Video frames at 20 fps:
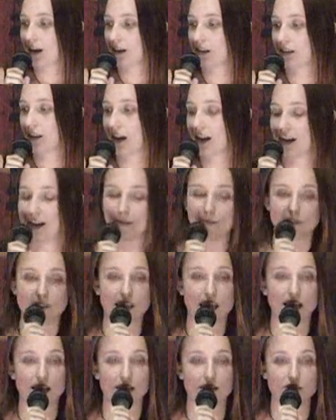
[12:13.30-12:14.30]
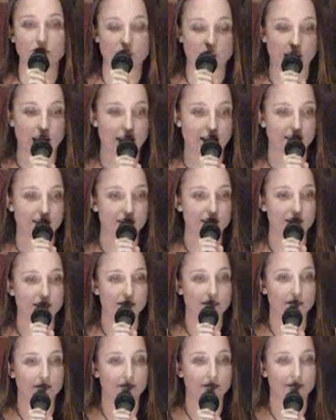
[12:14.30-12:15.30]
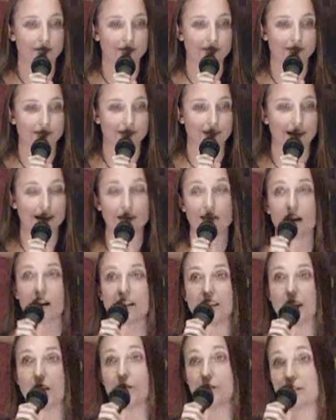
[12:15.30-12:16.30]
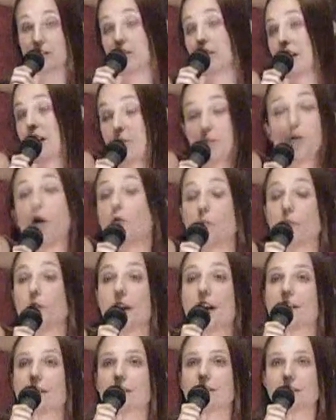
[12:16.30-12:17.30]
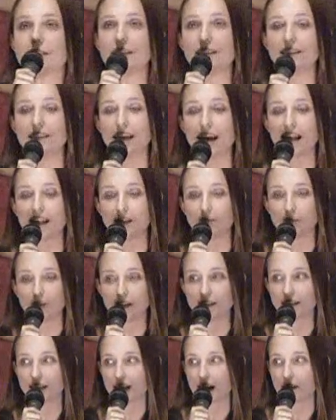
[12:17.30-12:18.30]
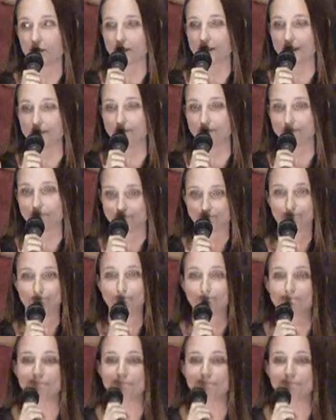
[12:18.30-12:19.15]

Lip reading: I let him take the chickens. I thought that was only appropriate, since he had the place to house them.